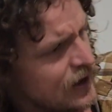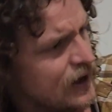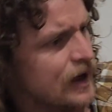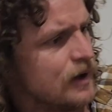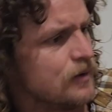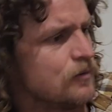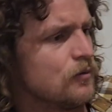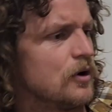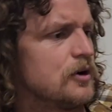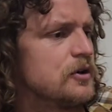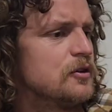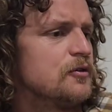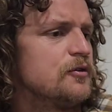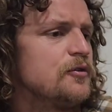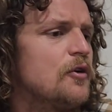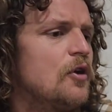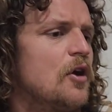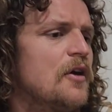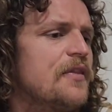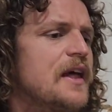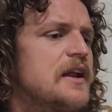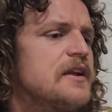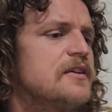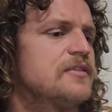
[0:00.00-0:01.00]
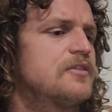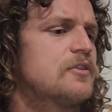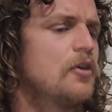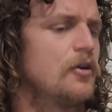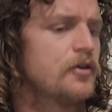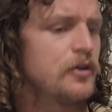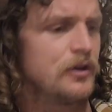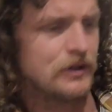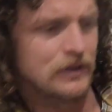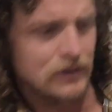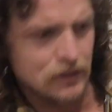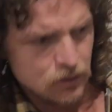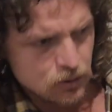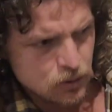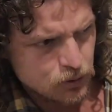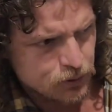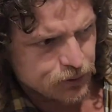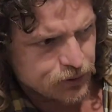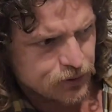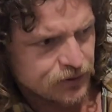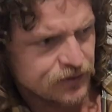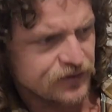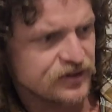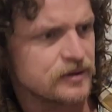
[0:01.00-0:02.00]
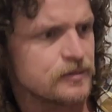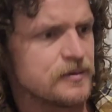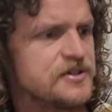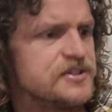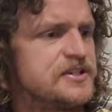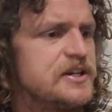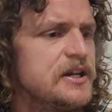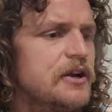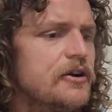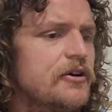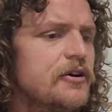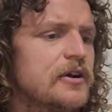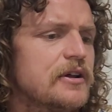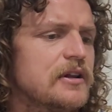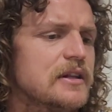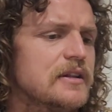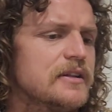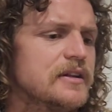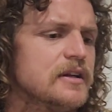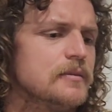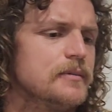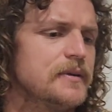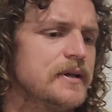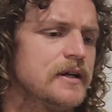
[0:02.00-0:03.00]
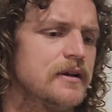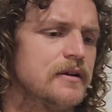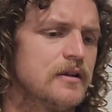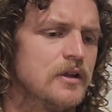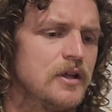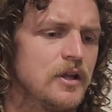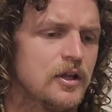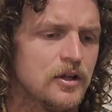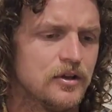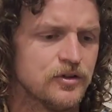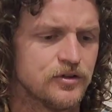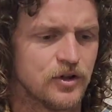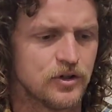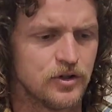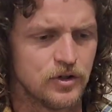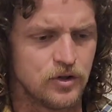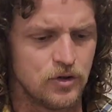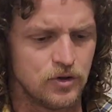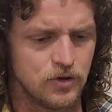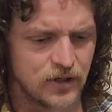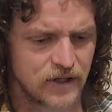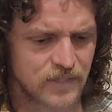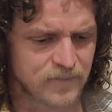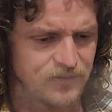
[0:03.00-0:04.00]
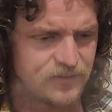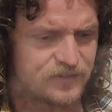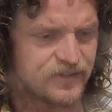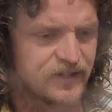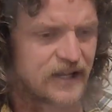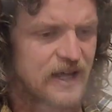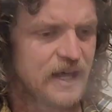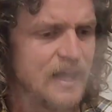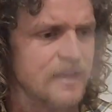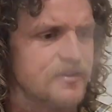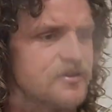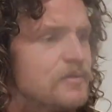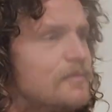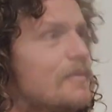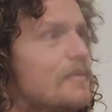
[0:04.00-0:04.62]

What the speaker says: and what you'll find, that just kind of loosens the material a little bit, so you can start to